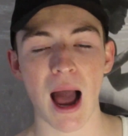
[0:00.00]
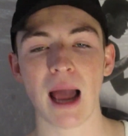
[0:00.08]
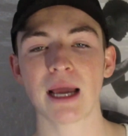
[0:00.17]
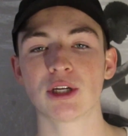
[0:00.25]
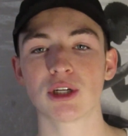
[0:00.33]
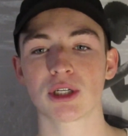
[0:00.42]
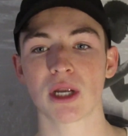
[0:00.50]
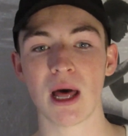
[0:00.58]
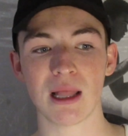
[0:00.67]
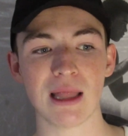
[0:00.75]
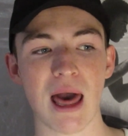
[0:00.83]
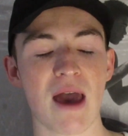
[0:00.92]
I just
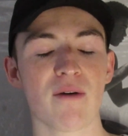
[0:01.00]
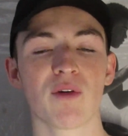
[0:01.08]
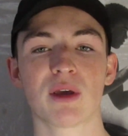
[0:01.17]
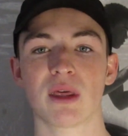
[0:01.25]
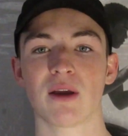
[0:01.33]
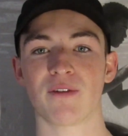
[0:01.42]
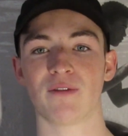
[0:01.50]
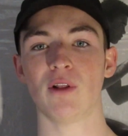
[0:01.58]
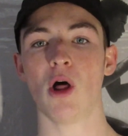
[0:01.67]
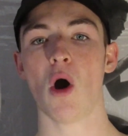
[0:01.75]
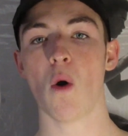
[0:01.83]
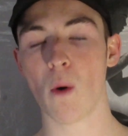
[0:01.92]
let everything
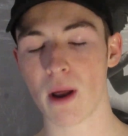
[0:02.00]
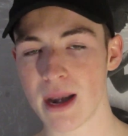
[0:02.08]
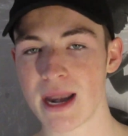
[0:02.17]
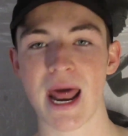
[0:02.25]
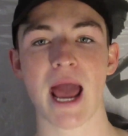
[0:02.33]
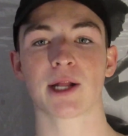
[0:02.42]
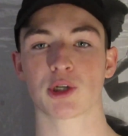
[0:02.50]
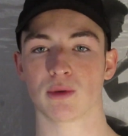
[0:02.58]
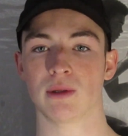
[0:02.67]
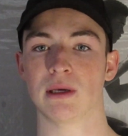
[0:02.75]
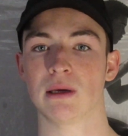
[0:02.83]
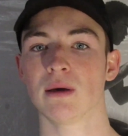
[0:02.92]
flow
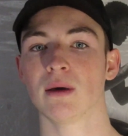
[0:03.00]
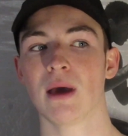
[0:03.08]
naturally.